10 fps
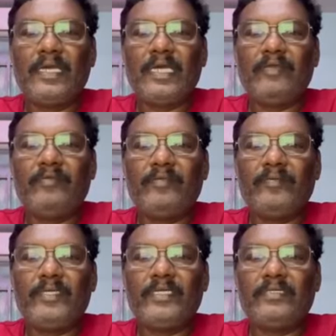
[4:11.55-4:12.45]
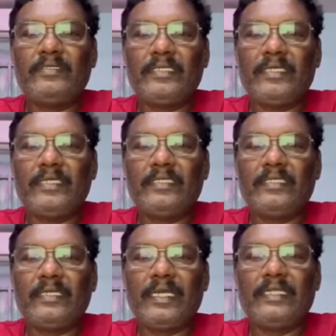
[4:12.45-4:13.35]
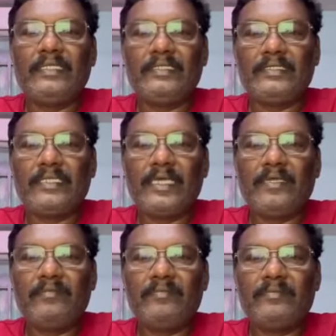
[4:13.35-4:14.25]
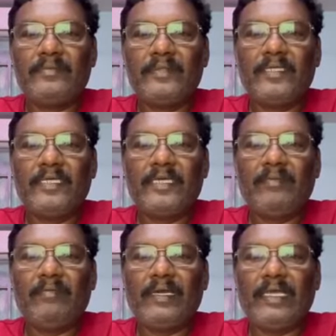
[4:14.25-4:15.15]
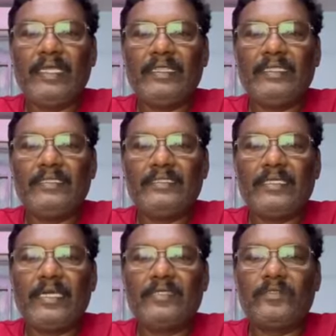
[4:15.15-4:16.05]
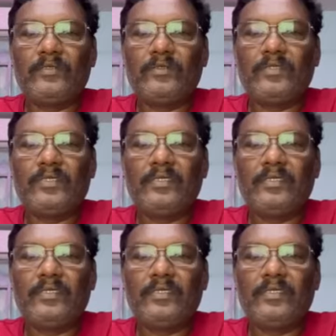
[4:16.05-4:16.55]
I will meet again. At this time, my health is not good.